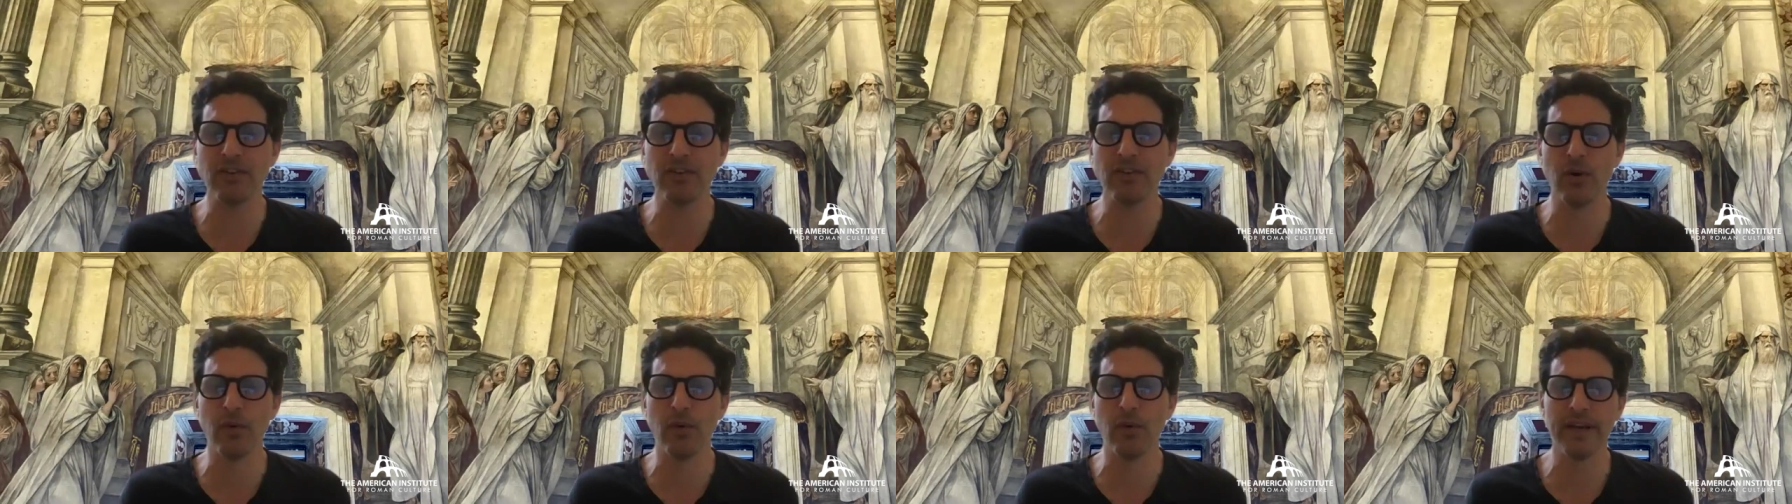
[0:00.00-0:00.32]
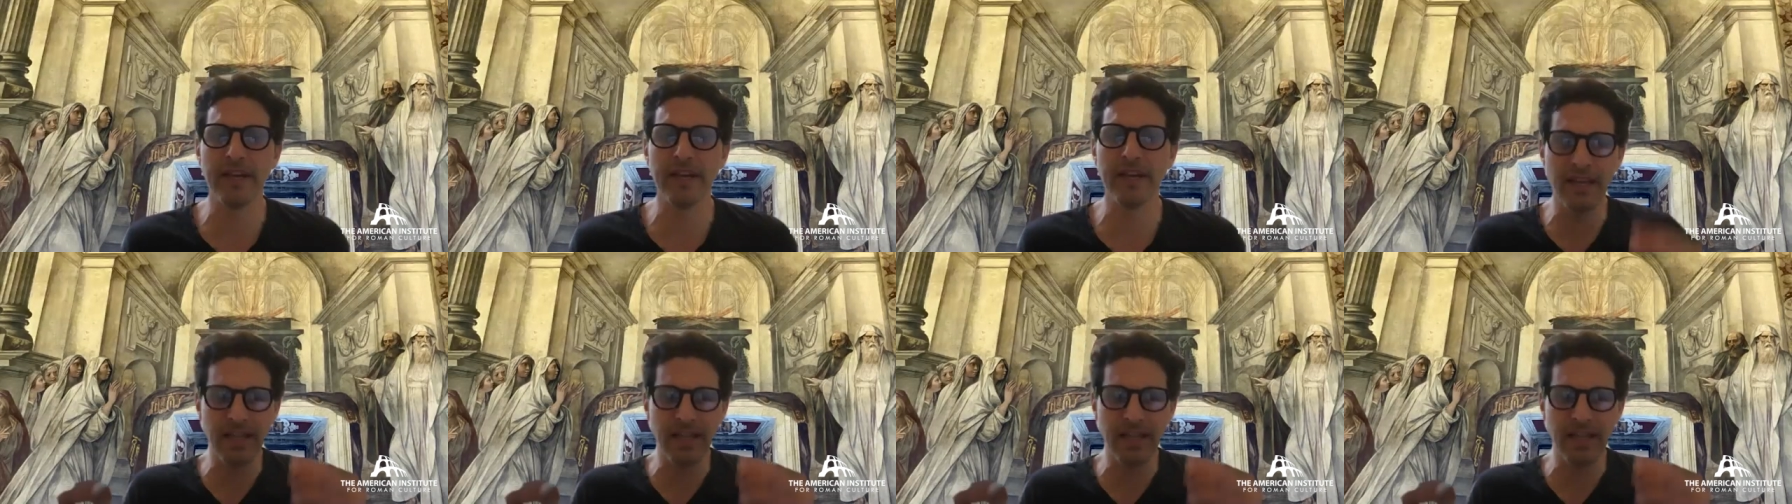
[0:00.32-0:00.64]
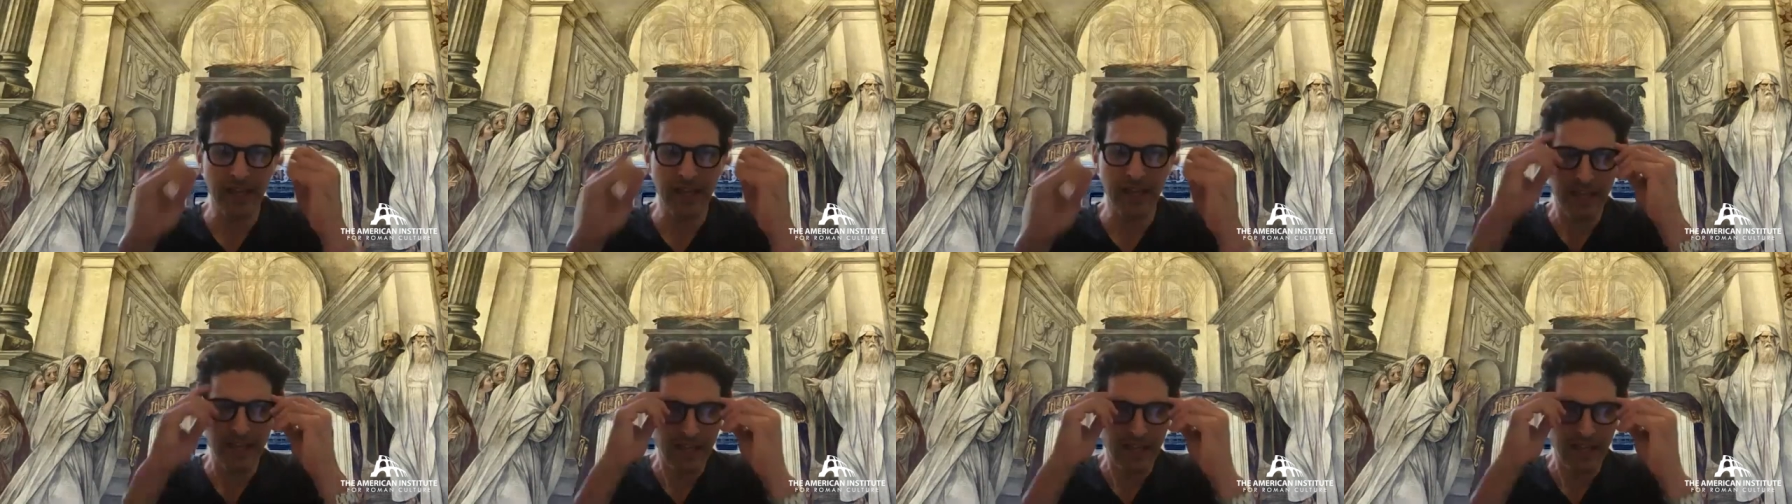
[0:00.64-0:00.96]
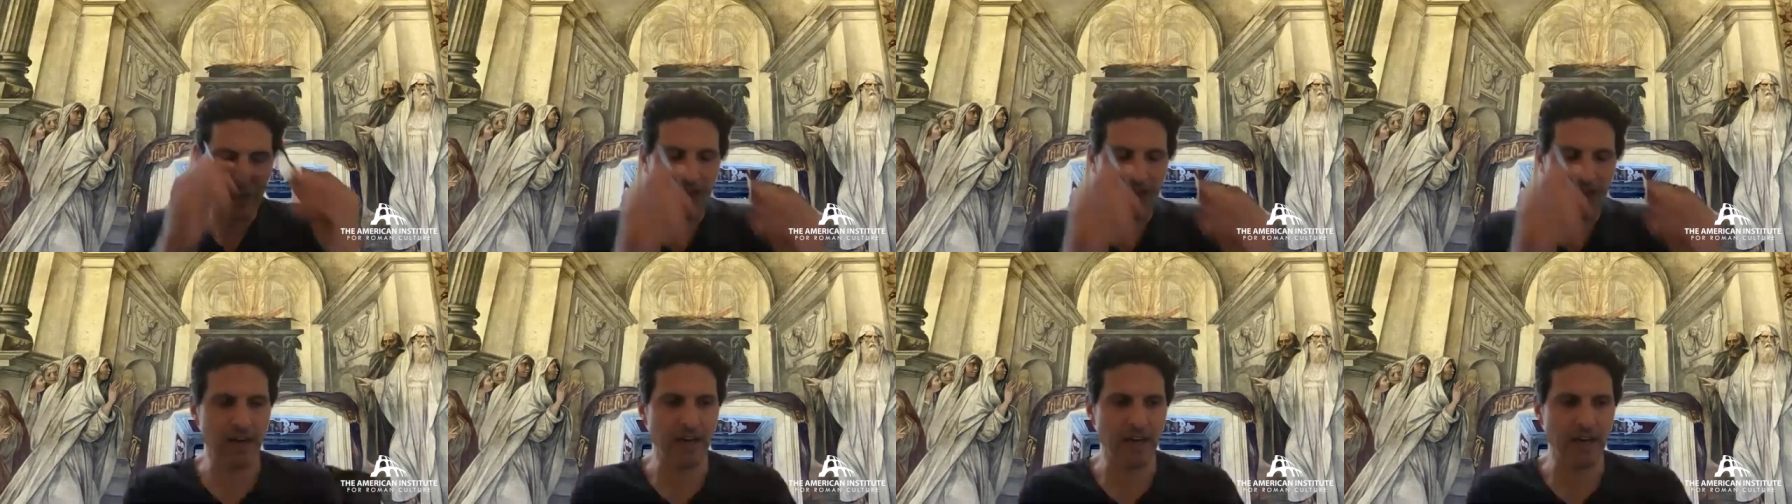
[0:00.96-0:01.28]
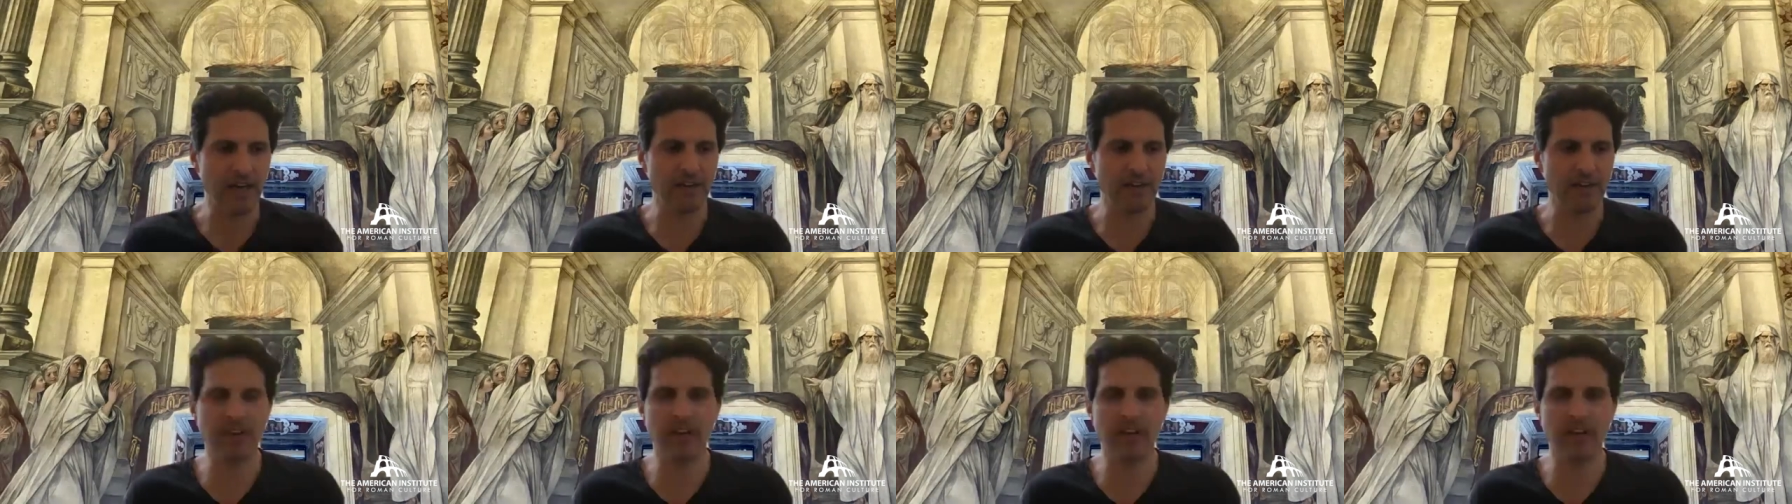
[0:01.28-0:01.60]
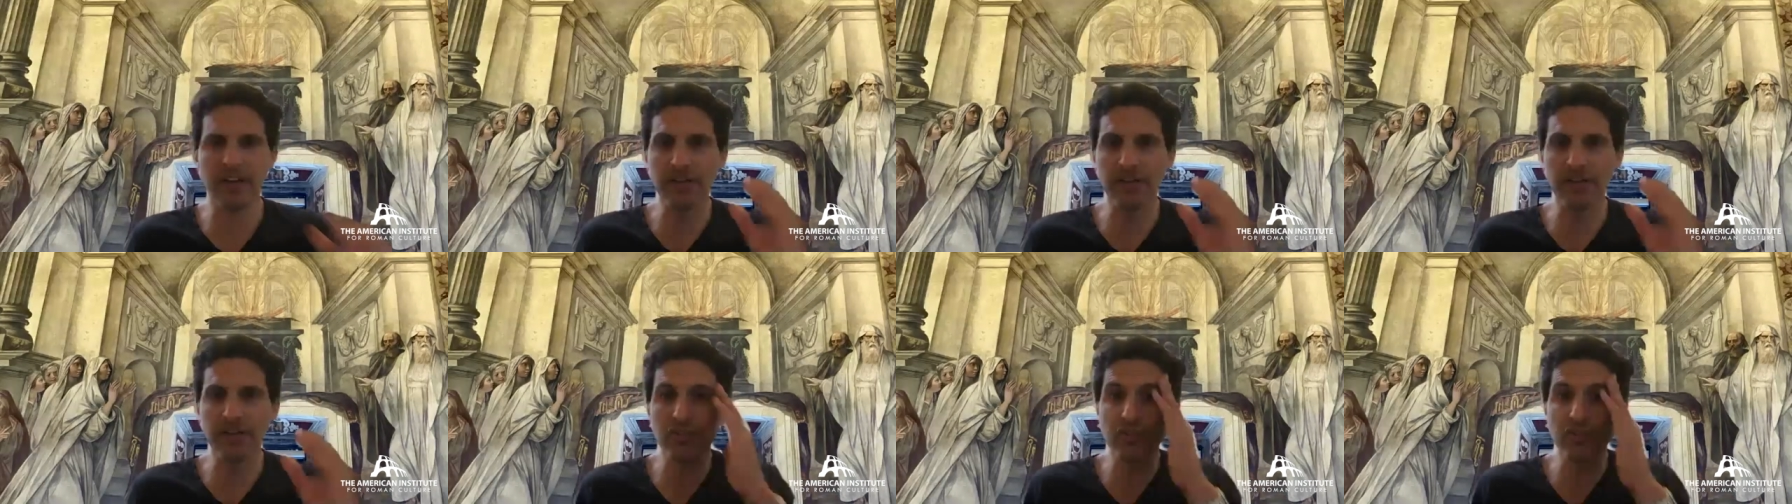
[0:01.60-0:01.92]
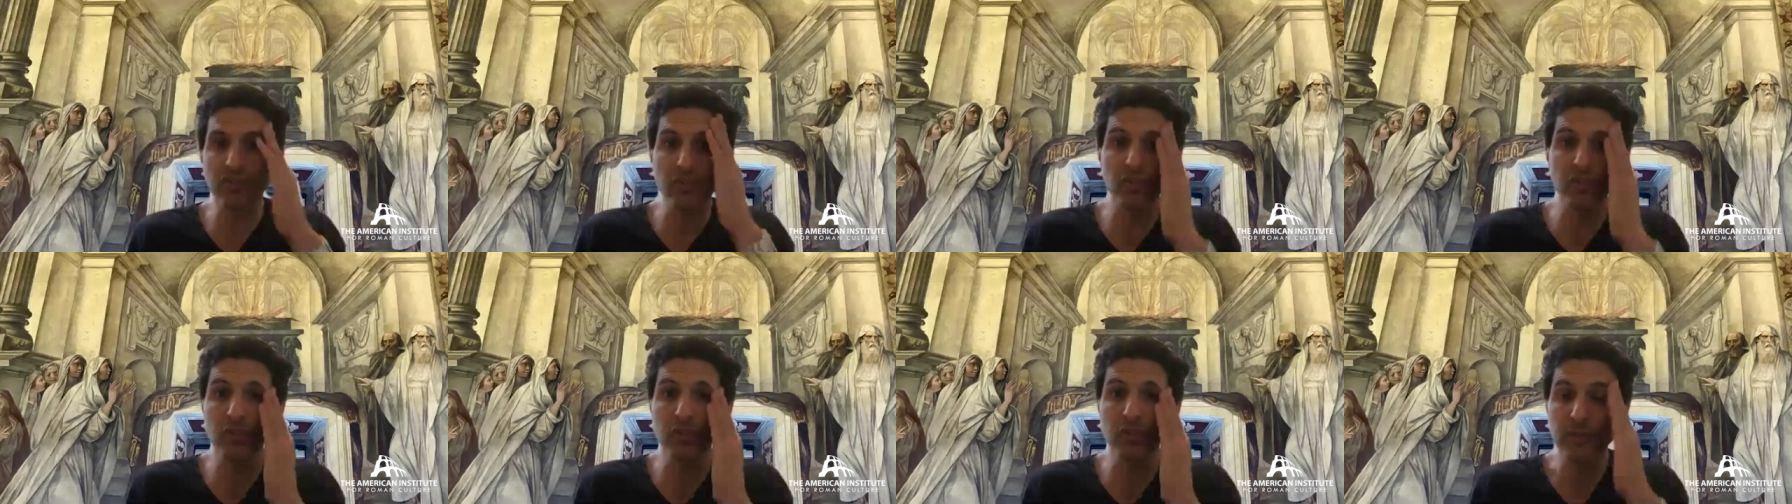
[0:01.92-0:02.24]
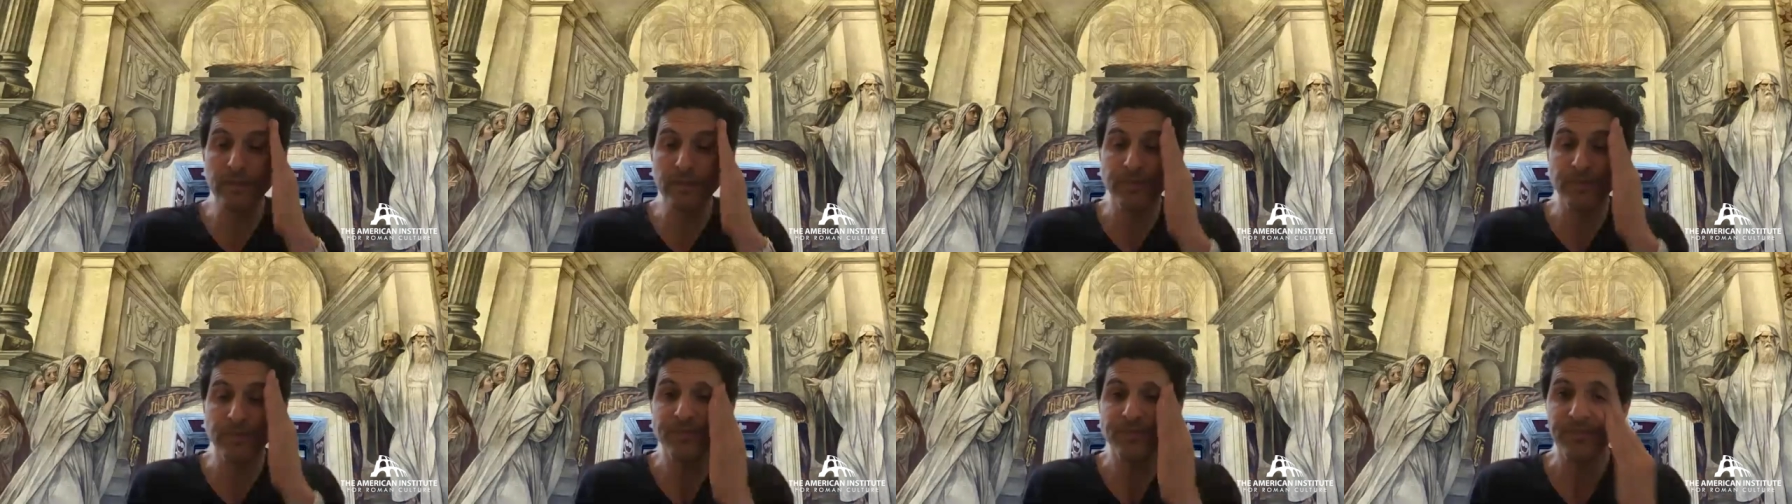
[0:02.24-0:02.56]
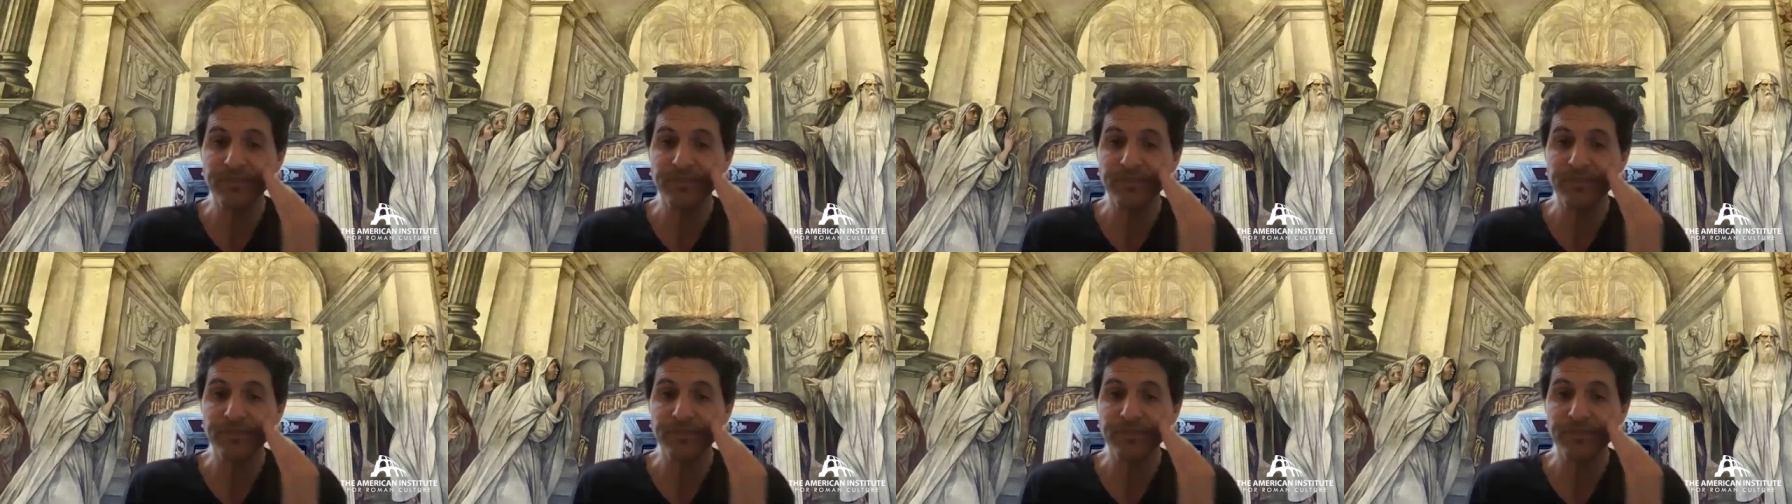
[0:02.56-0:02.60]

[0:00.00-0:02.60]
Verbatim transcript: going, I've gone to,